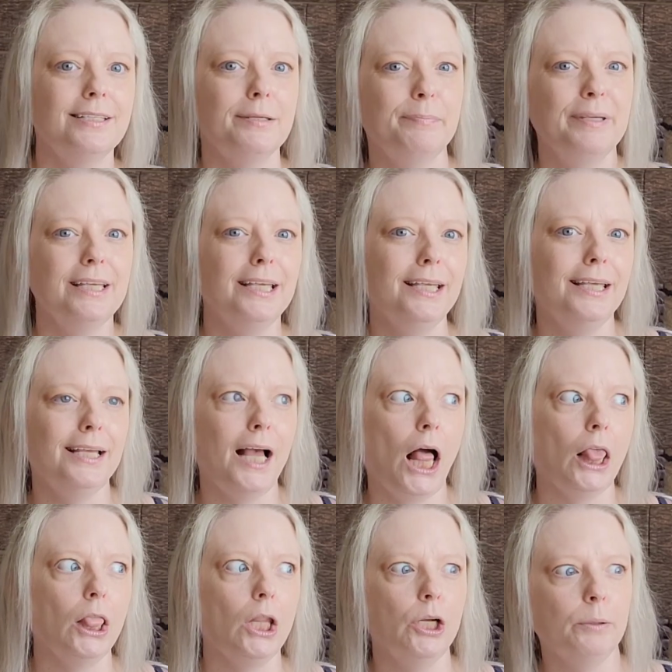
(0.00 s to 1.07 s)
it to be
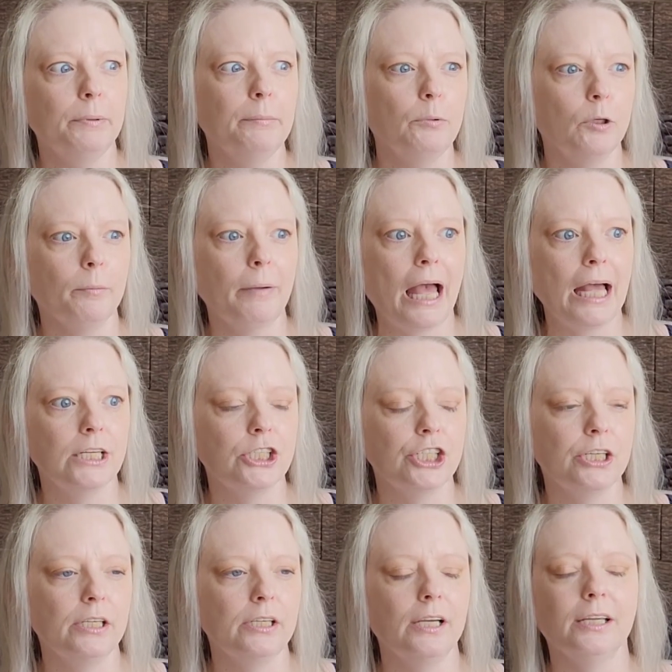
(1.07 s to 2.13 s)
a little bit more
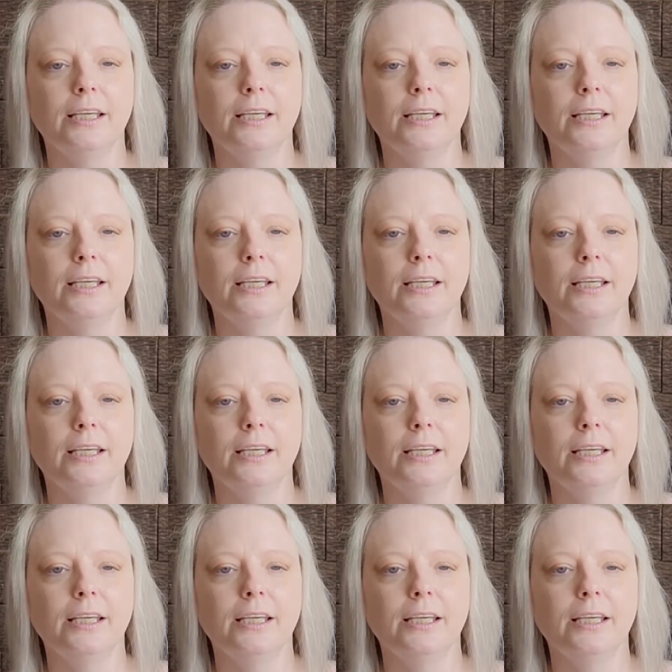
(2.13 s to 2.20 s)
matchy.